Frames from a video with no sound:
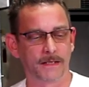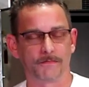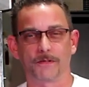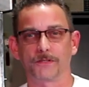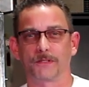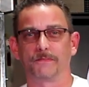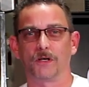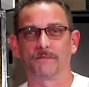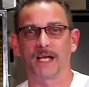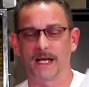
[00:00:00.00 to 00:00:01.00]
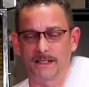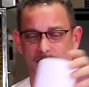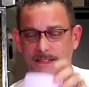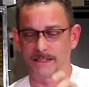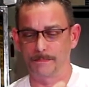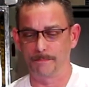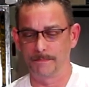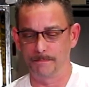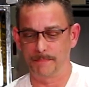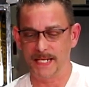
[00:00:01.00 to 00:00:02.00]
First of all, I've got like this
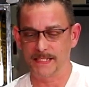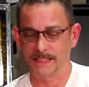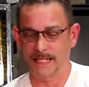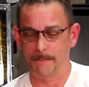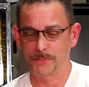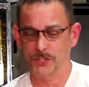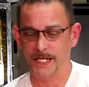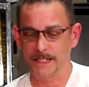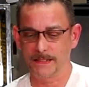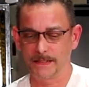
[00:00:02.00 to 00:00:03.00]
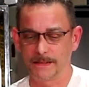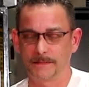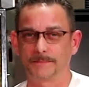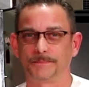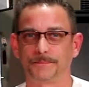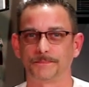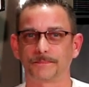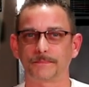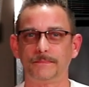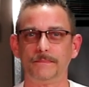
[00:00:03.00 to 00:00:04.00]
base lamp shade
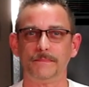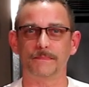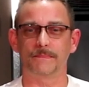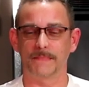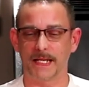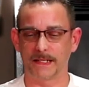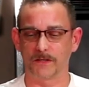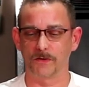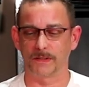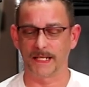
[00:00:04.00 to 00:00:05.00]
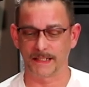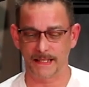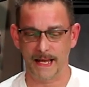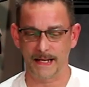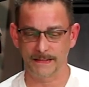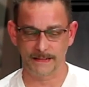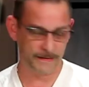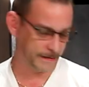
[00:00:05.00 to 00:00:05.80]
that can go on like that